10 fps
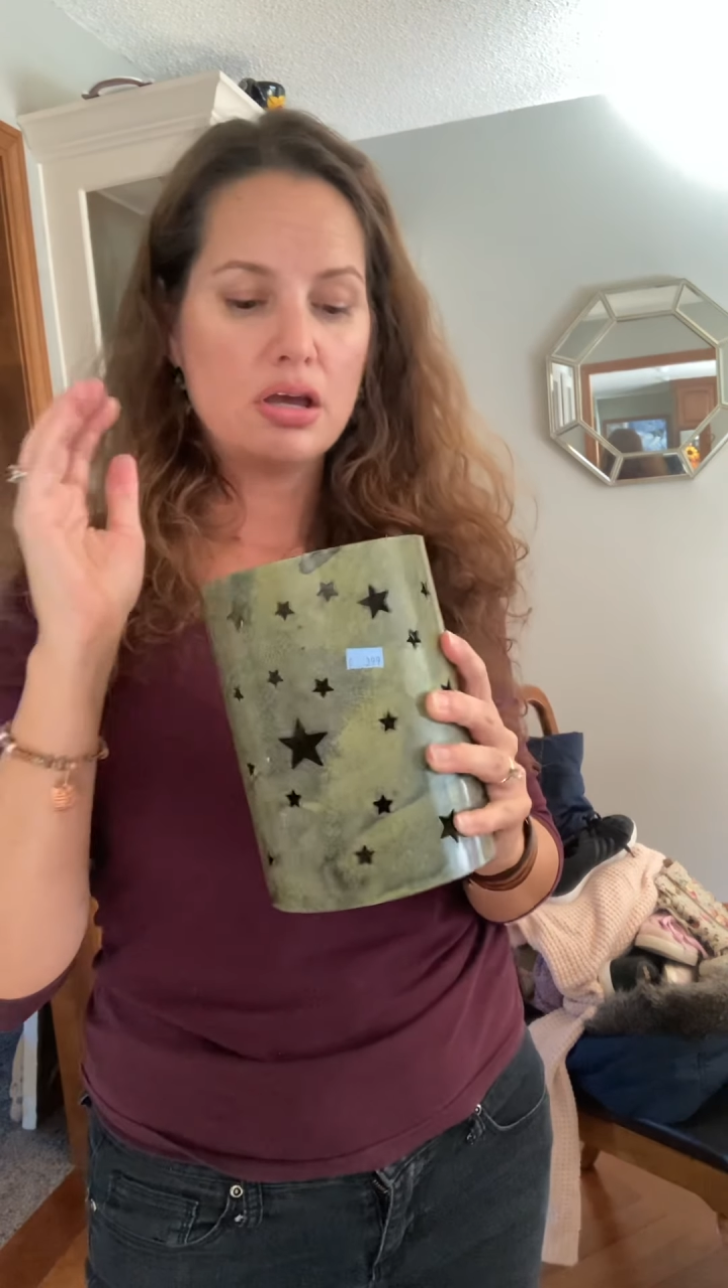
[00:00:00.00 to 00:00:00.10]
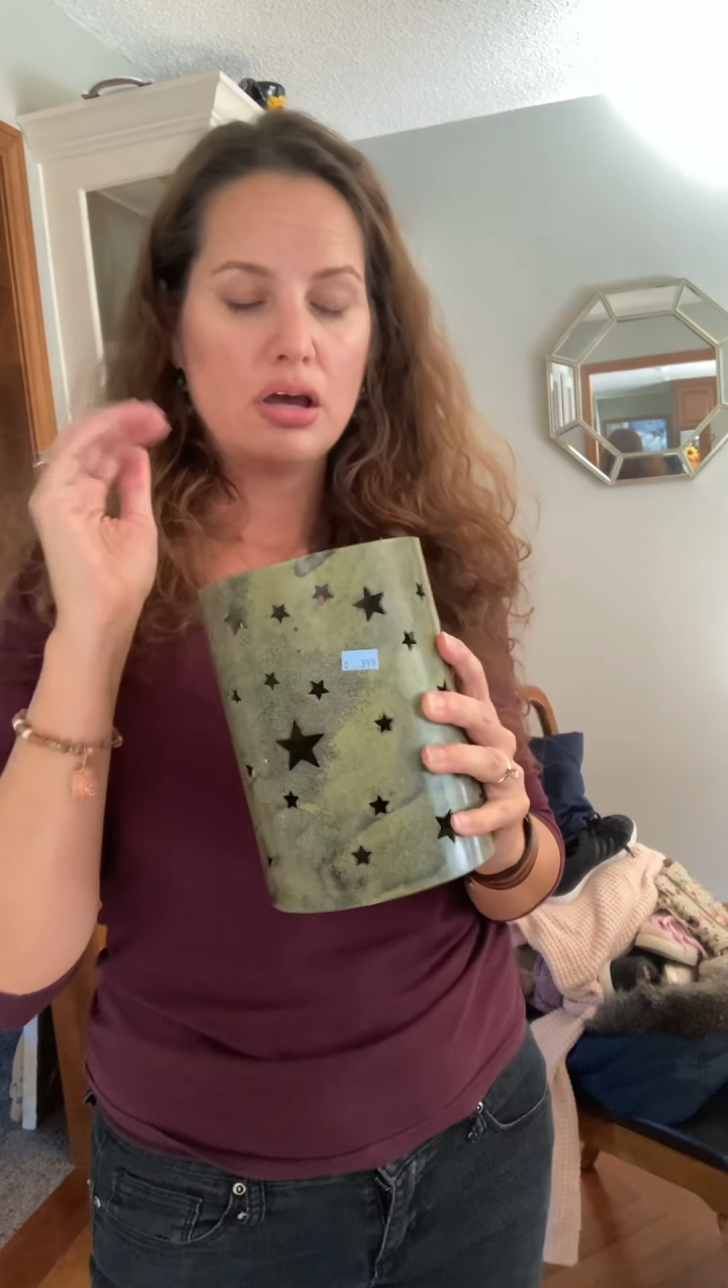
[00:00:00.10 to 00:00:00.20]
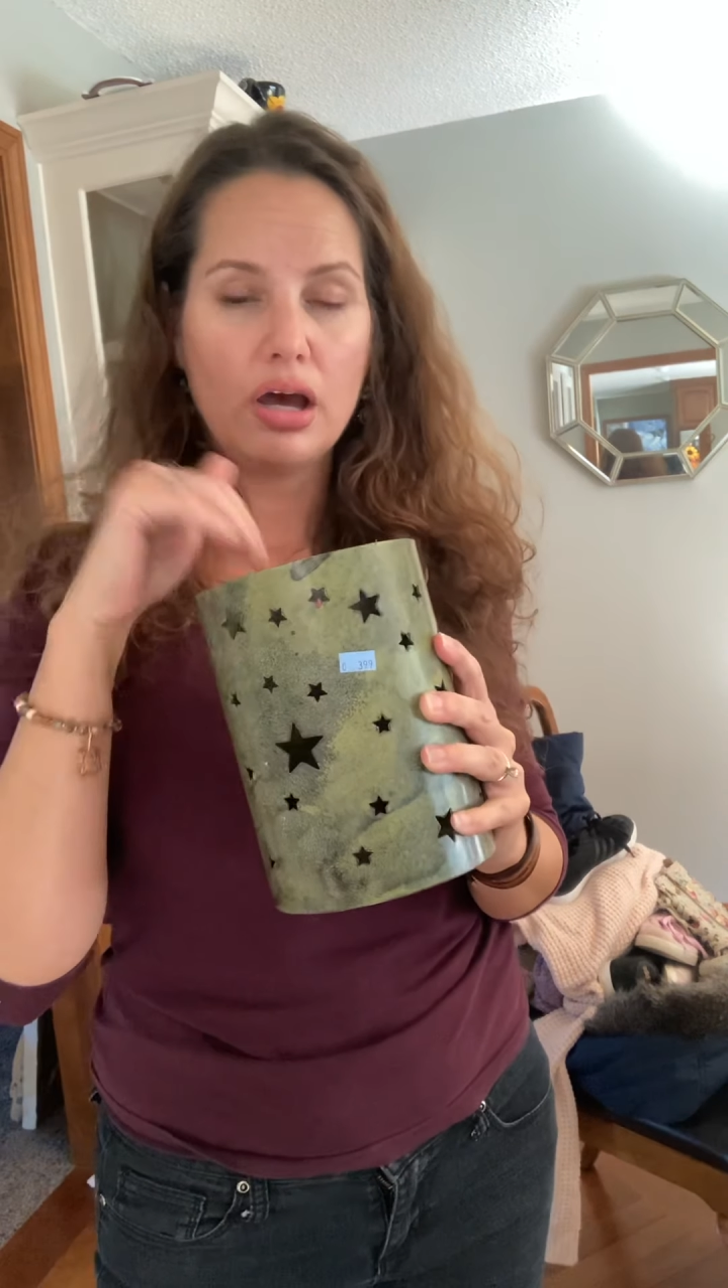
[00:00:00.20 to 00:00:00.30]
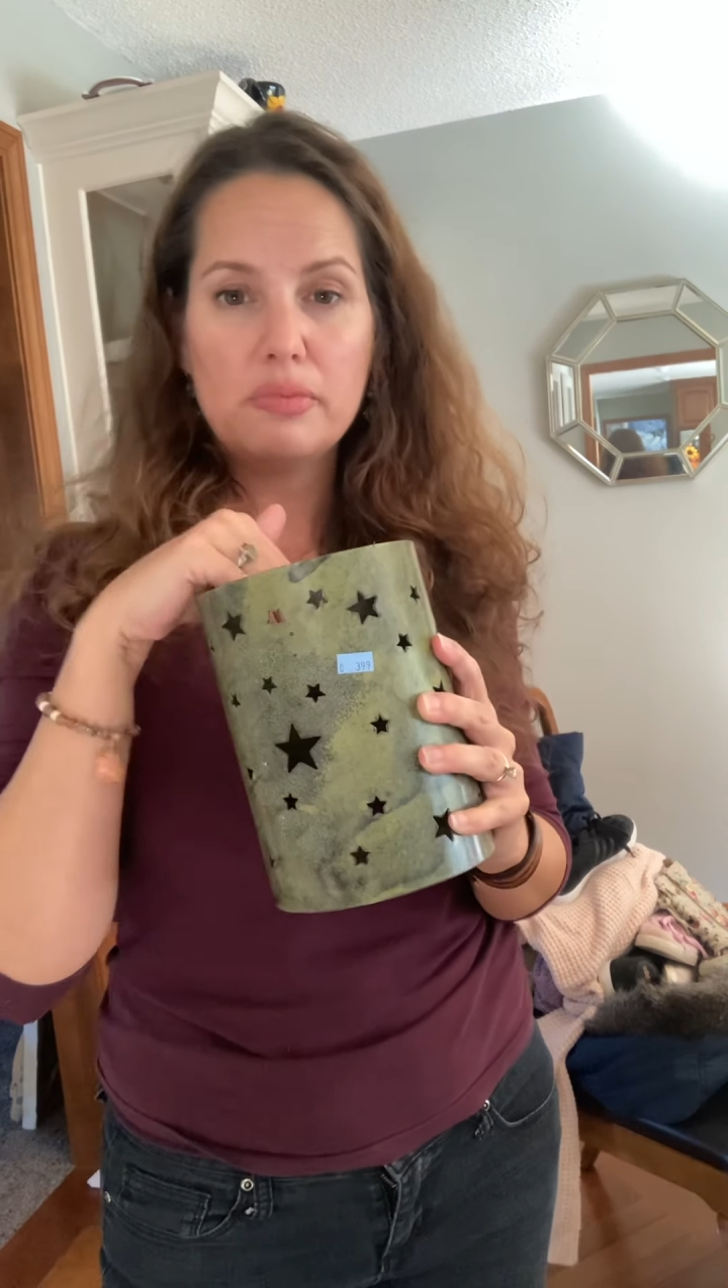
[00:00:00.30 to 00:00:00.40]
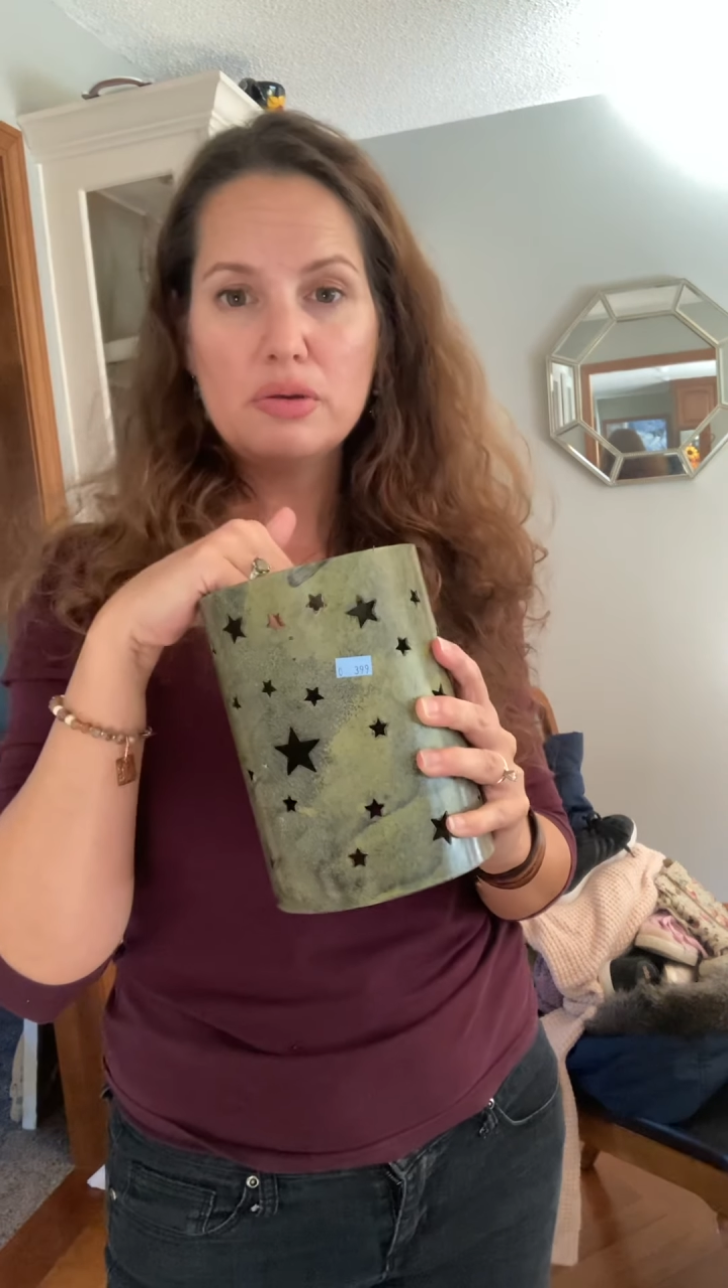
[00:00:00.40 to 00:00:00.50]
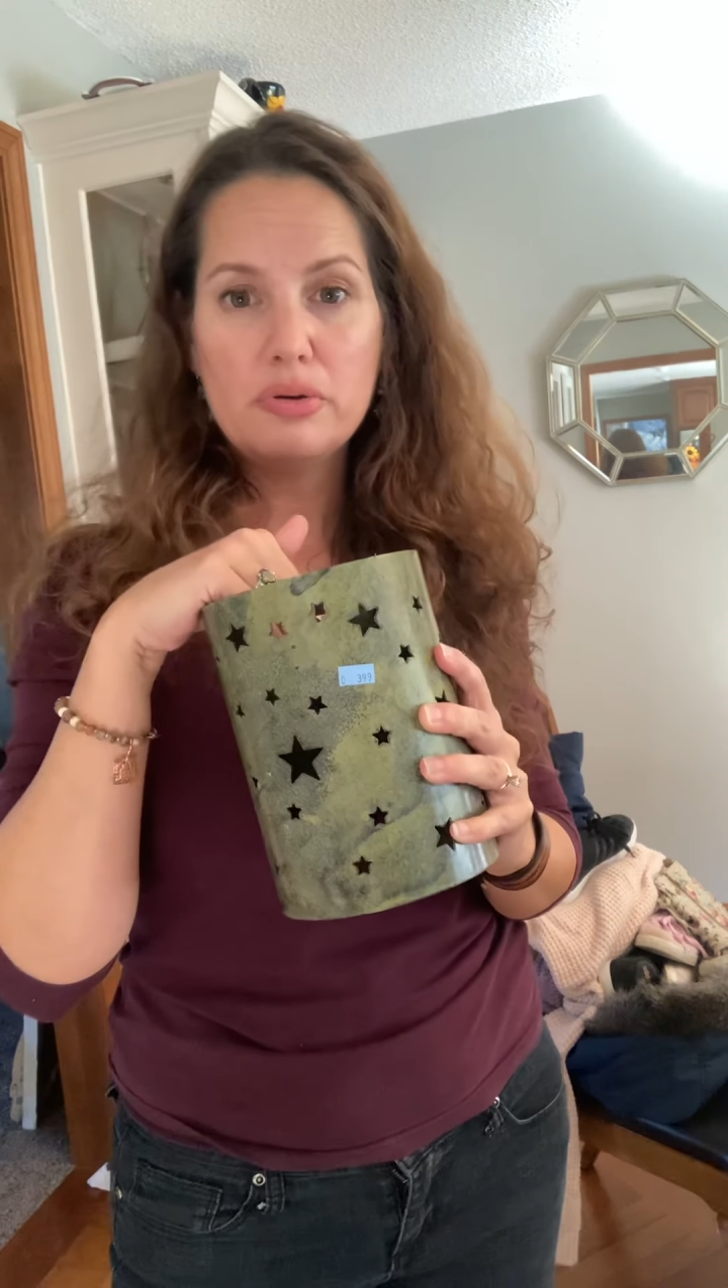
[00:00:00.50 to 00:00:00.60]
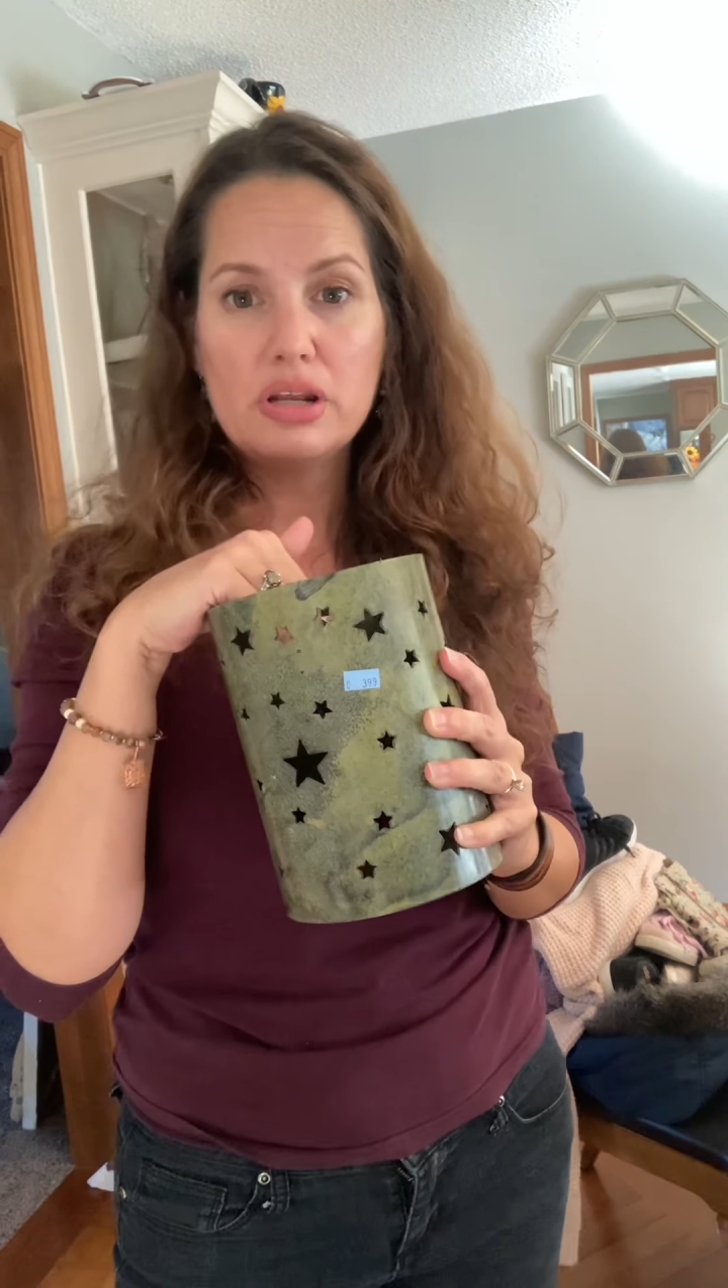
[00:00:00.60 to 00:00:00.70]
I'm gonna put a